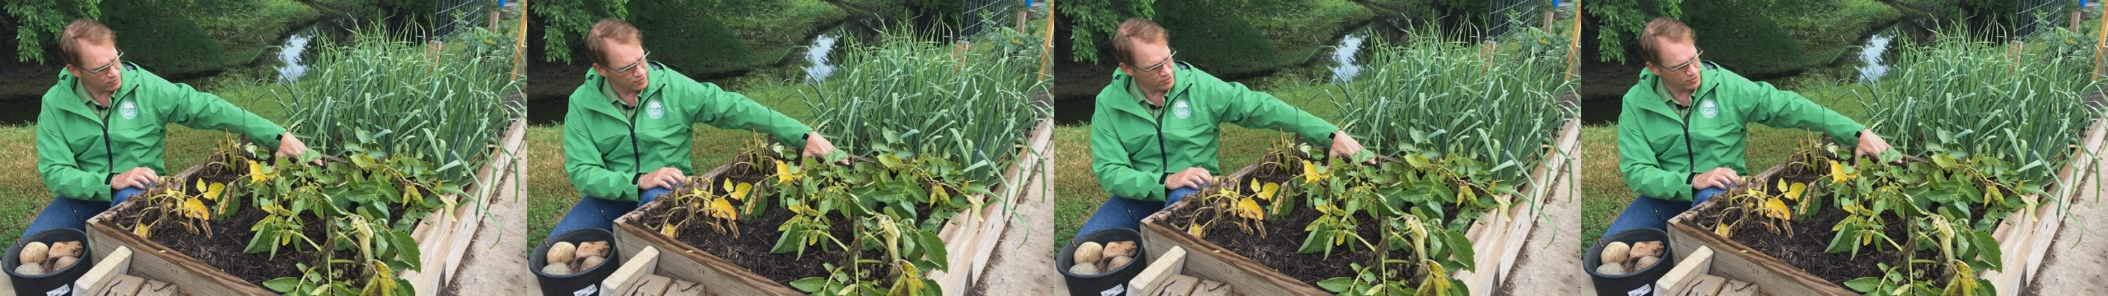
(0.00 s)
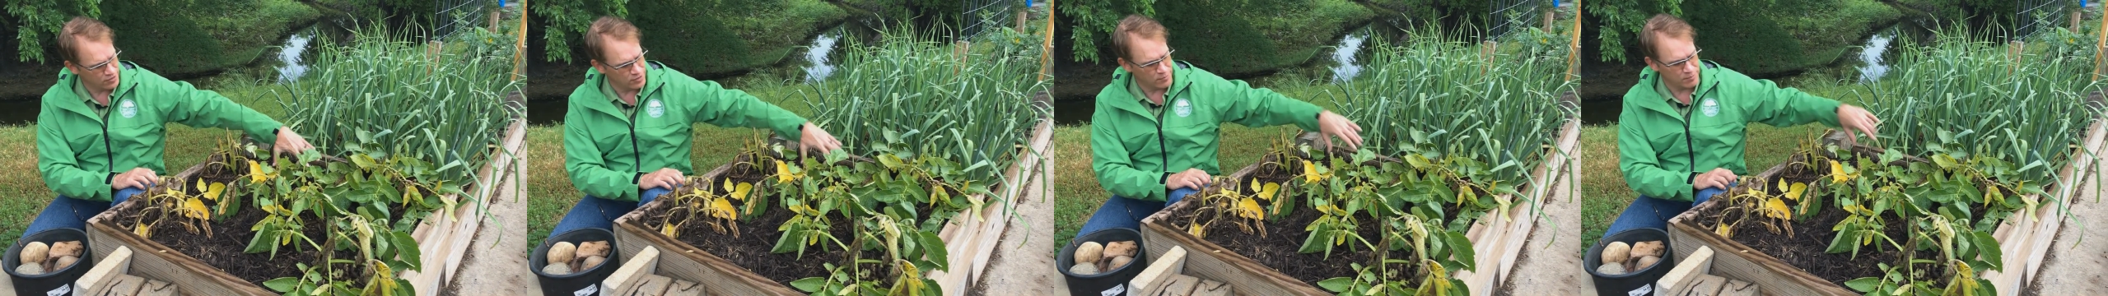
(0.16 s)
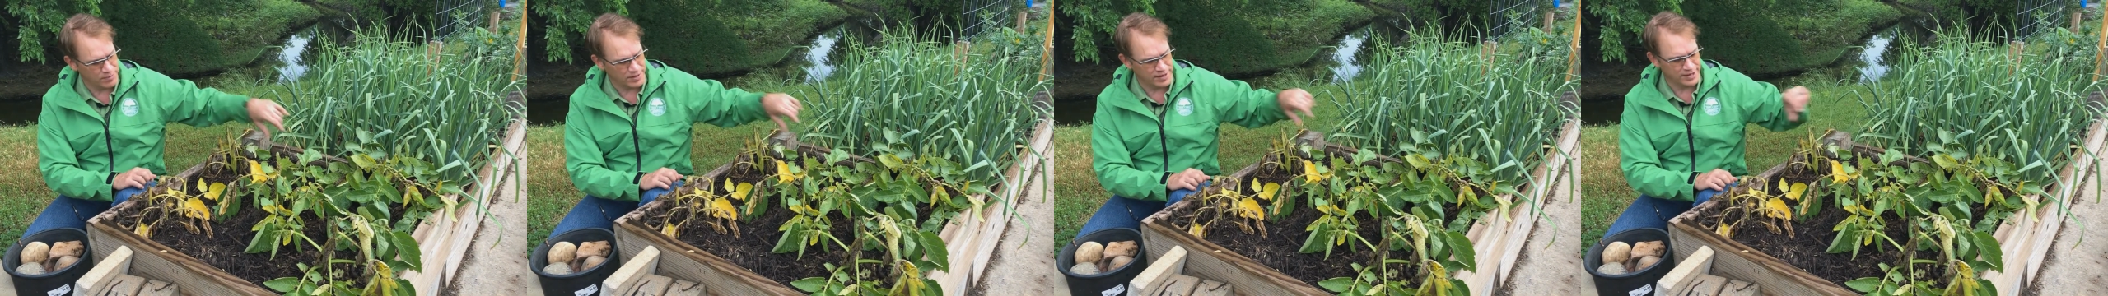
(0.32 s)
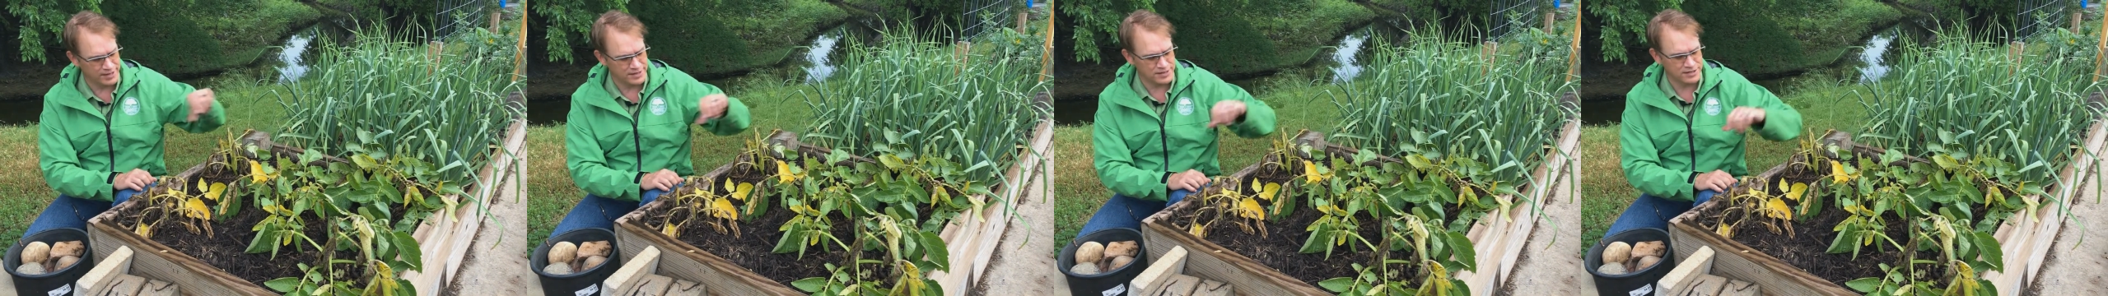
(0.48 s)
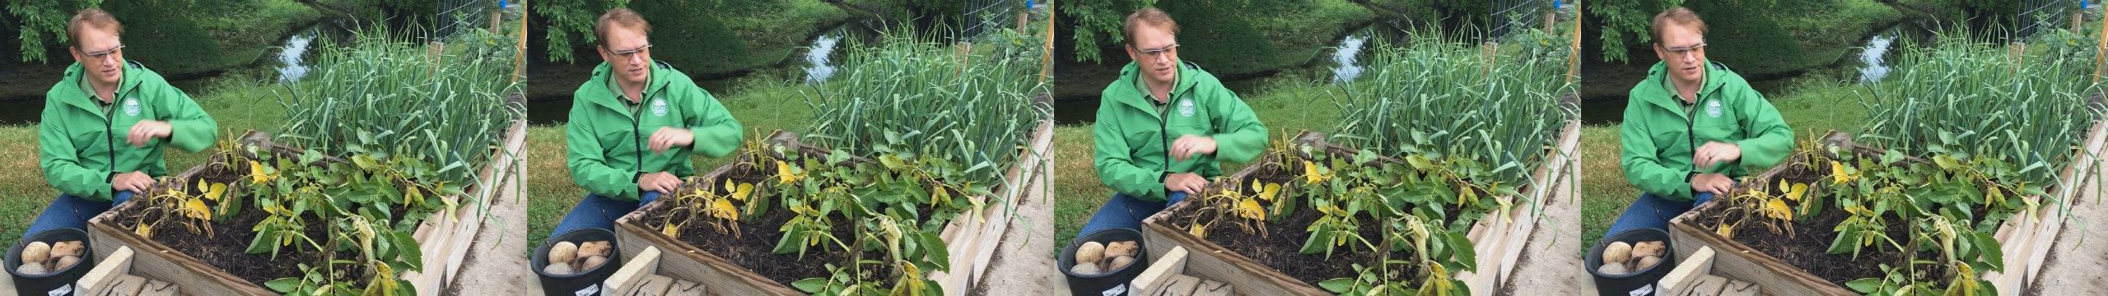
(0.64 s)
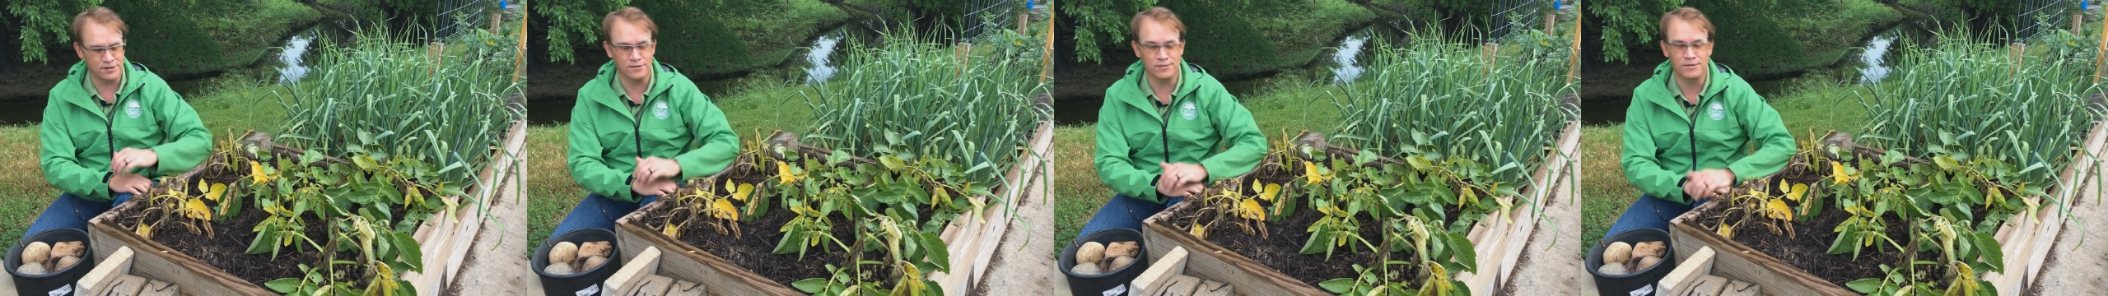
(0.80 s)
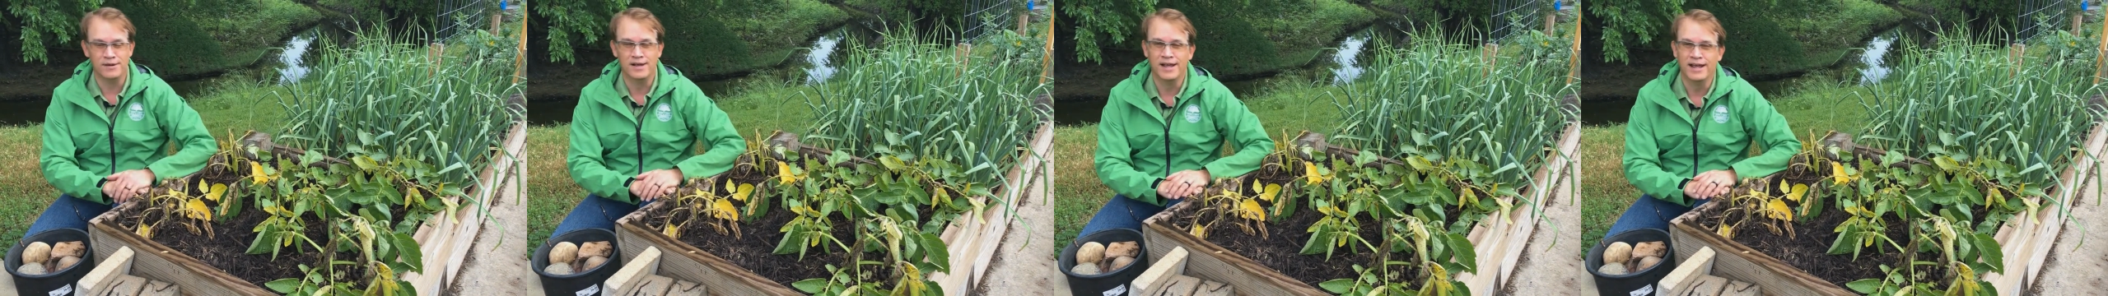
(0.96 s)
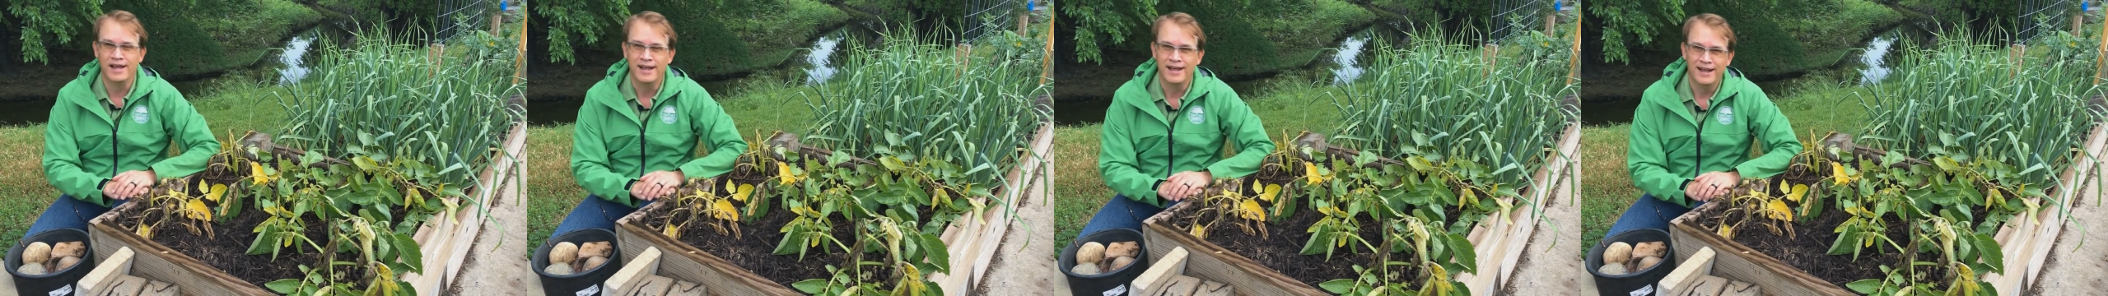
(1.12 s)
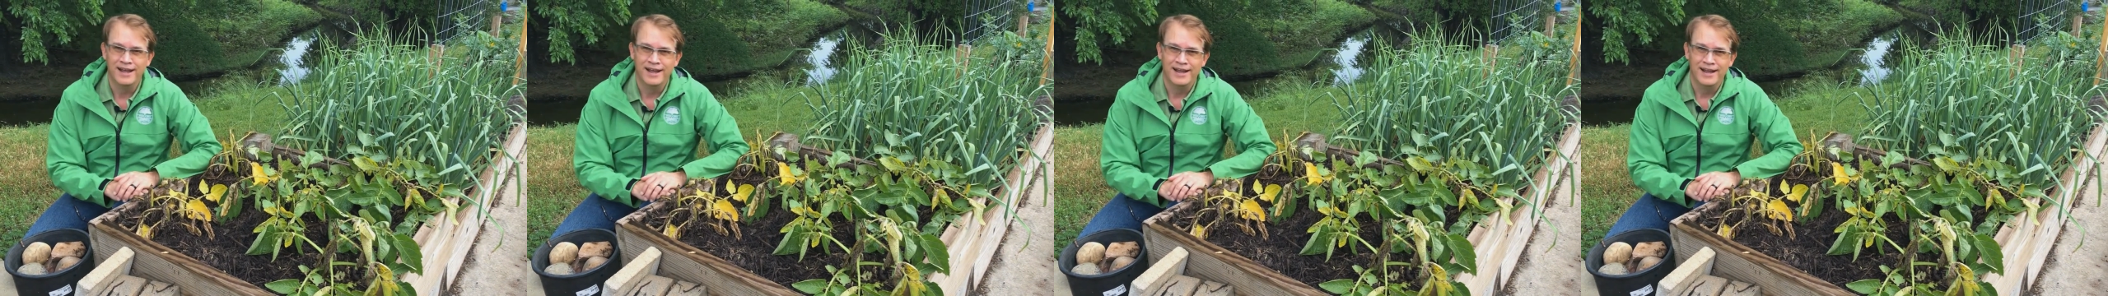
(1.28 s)
in the bed. So
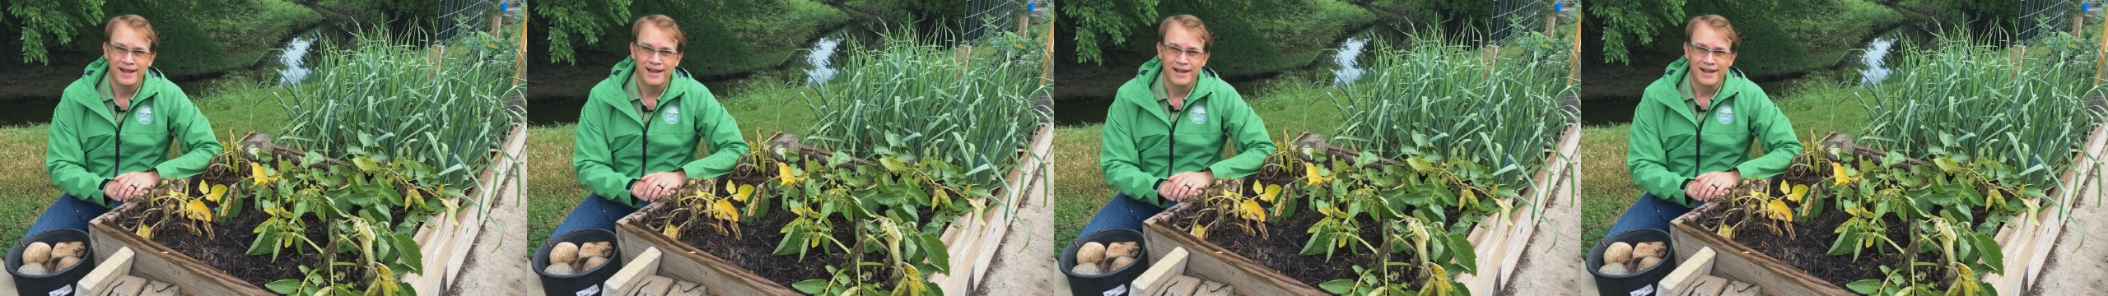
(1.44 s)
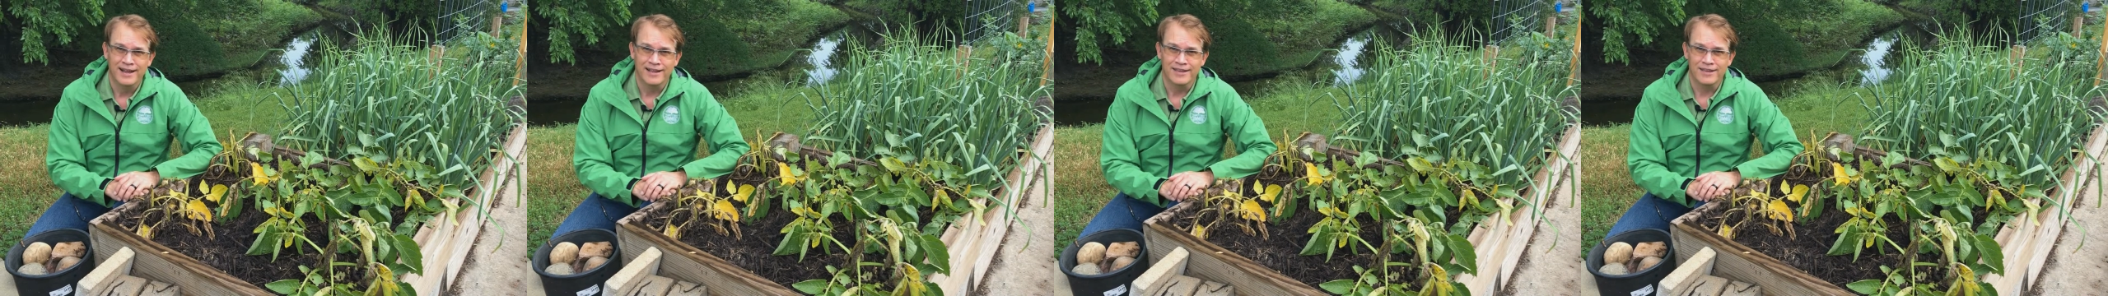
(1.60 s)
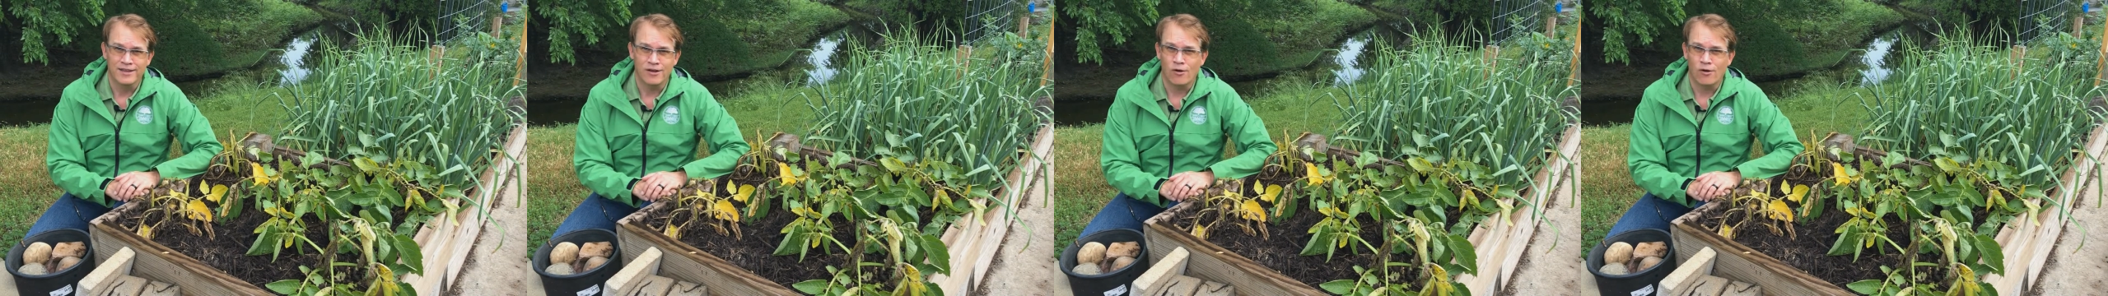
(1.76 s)
the